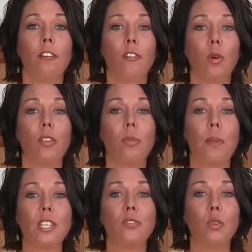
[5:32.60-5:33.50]
Fourth
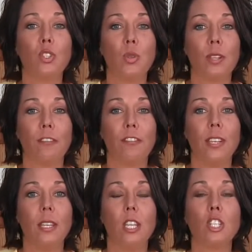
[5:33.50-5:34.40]
best food you can
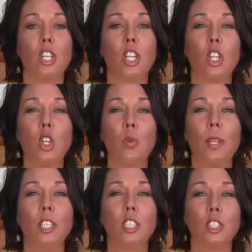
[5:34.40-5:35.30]
feed is a
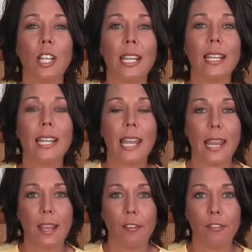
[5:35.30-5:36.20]
human-grade
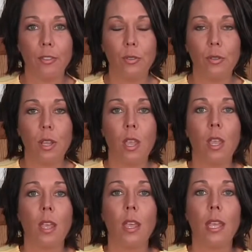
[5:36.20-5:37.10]
canned food.
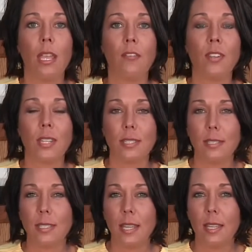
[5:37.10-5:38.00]
If it
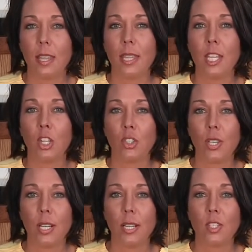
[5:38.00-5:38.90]
doesn't say that the
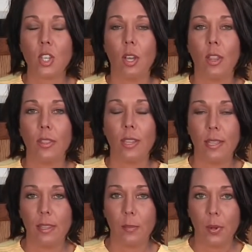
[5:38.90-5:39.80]
ingredients
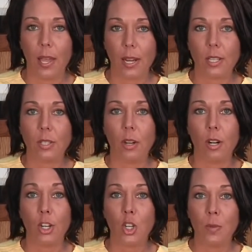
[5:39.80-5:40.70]
in the product
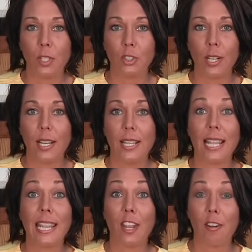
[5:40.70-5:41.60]
are human grade,
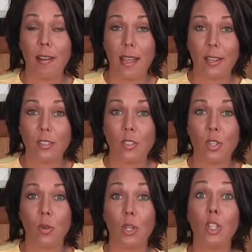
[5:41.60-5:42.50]
then they are not.
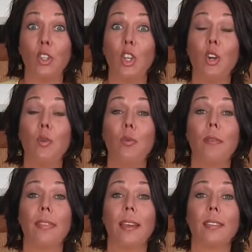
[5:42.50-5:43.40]
So you'll
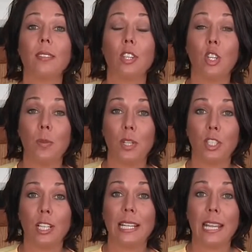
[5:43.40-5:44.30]
know that human
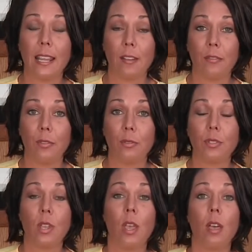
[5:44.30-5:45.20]
grade canned
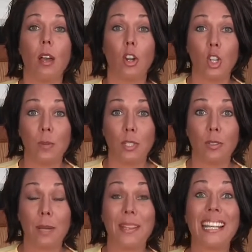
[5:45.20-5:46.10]
foods are human
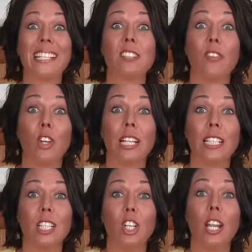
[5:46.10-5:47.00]
grade because it's very
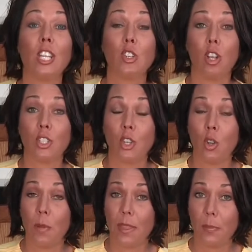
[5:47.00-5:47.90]
clear, and you'll also
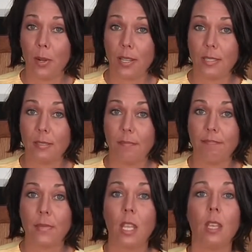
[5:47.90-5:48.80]
know by the price.
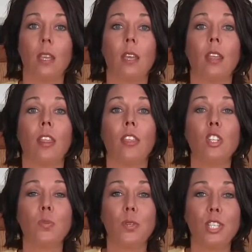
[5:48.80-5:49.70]

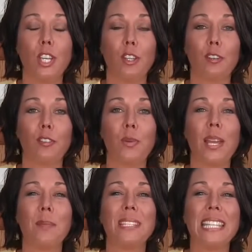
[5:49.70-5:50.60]
This particular food
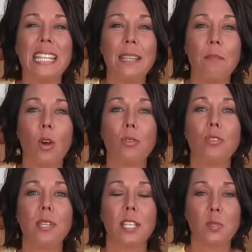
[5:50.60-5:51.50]
item is the
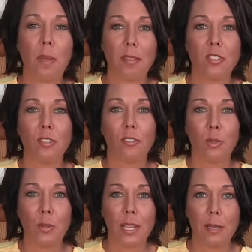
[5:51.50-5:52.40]
most expensive
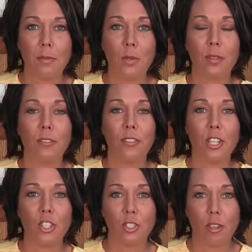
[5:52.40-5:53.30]
food item you can
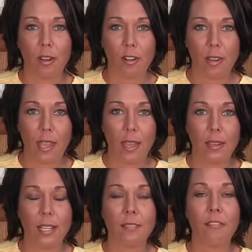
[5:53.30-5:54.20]
feed your dog or
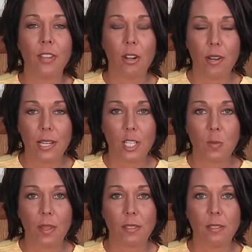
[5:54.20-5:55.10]
cat. It's very
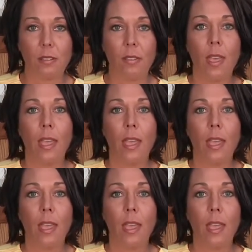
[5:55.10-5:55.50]
expensive.